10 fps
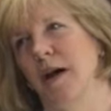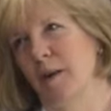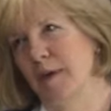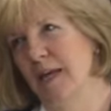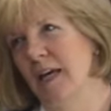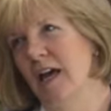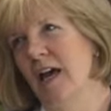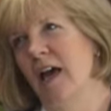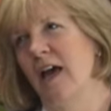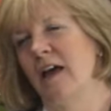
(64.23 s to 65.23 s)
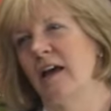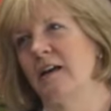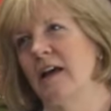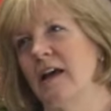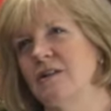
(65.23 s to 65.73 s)
Bobby
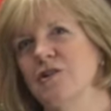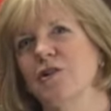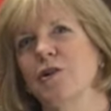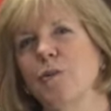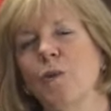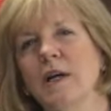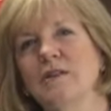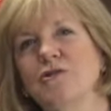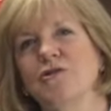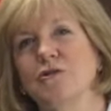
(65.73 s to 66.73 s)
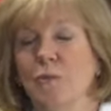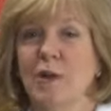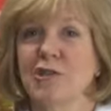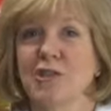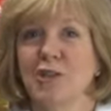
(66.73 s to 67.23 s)
and asked her
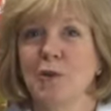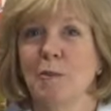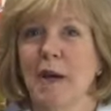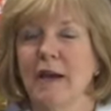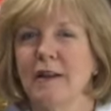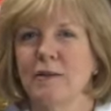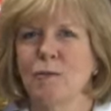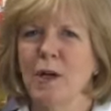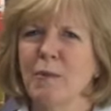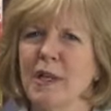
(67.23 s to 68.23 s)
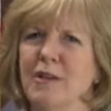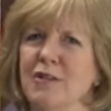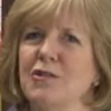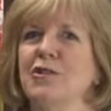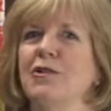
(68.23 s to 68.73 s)
what she knew about it and what we
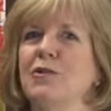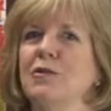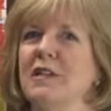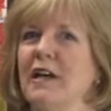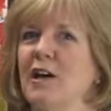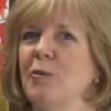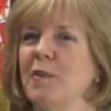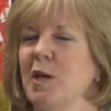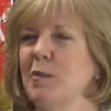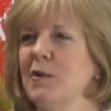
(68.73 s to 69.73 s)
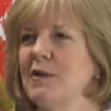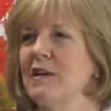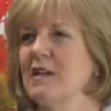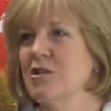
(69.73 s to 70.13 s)
could do to help people